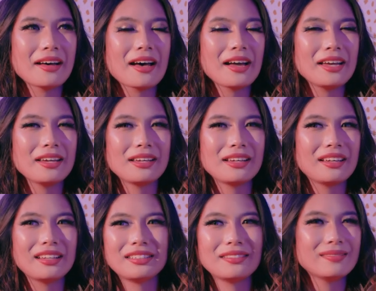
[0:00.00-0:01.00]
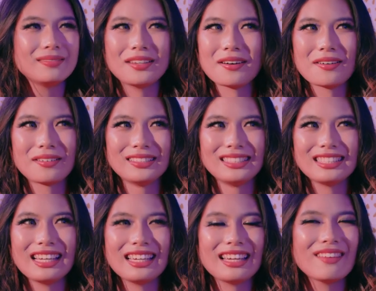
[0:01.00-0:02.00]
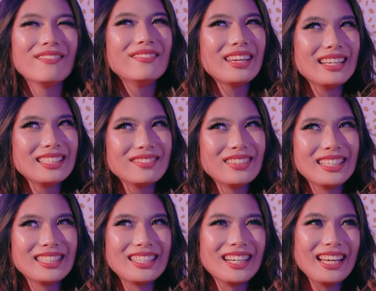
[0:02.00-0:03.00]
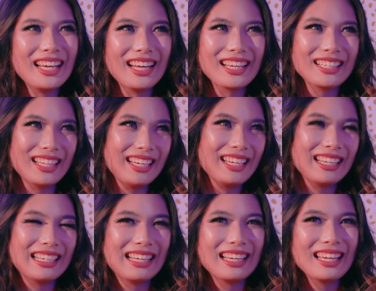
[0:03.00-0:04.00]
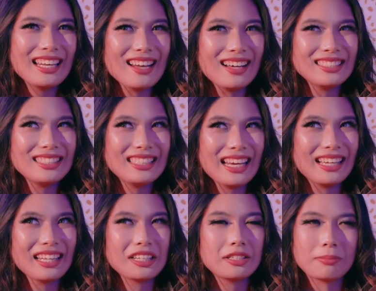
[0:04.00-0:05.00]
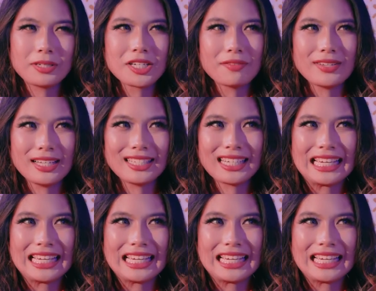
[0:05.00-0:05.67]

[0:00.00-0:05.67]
I know it's like major, major ick. Like cannot stand like super chauvinistic